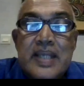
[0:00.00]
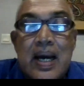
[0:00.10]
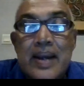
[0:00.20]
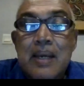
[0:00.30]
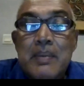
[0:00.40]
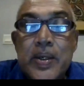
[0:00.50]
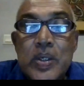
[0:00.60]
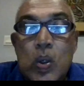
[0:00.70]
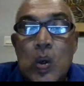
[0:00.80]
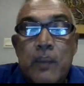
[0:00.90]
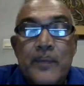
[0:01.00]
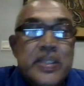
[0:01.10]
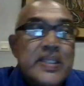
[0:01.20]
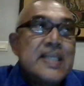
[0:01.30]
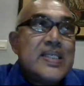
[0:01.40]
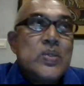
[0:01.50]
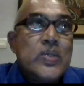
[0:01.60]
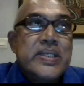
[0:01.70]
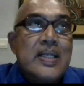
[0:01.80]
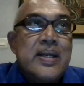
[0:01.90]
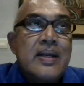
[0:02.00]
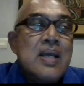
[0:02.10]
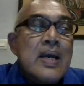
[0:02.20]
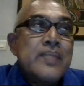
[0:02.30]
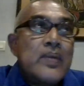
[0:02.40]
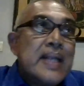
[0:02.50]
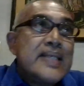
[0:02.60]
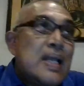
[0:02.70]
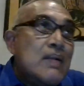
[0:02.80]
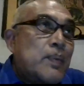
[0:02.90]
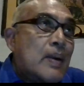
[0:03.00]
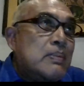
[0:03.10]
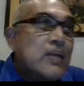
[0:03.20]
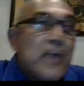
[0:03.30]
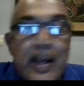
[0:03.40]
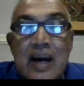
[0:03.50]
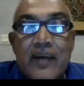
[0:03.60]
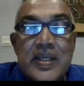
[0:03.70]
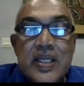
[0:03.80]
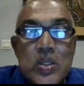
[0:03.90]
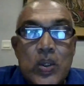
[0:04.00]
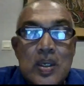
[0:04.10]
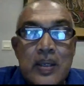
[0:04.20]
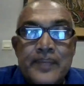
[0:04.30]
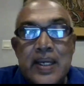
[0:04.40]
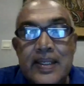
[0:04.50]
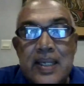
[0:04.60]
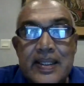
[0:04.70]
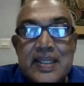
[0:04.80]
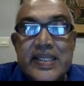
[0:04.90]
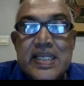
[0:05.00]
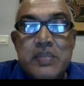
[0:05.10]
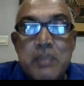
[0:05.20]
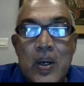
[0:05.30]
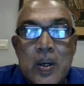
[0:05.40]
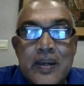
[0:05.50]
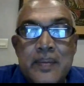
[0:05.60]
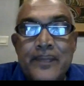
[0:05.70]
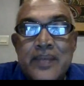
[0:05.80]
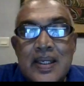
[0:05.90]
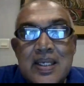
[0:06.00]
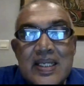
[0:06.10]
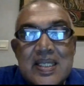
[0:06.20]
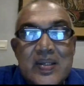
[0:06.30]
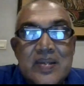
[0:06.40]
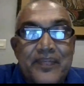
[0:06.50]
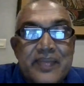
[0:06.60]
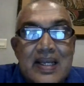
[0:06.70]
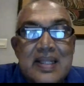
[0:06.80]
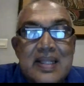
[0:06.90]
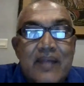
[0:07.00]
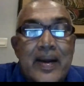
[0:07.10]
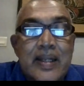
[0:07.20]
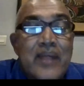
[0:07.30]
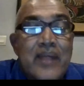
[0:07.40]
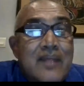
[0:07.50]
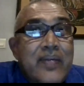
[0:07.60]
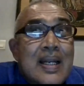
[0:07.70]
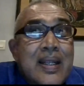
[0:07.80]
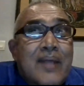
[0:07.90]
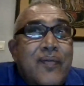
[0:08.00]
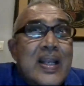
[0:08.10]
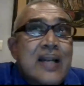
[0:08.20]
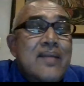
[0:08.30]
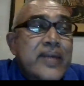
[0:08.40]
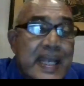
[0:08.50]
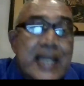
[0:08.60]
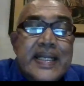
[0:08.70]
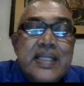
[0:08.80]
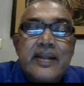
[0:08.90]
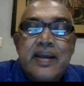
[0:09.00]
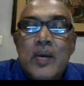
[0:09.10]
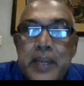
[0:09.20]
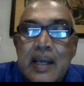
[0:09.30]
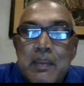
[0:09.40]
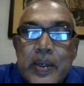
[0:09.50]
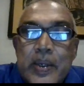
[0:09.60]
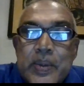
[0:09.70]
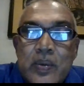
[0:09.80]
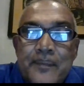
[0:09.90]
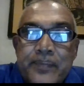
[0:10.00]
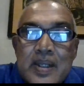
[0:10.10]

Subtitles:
they are unable to cope with these two children. One child is probably 1.5 years old and the other is just born. So they find it very difficult and they feel guilty that they have not been able to,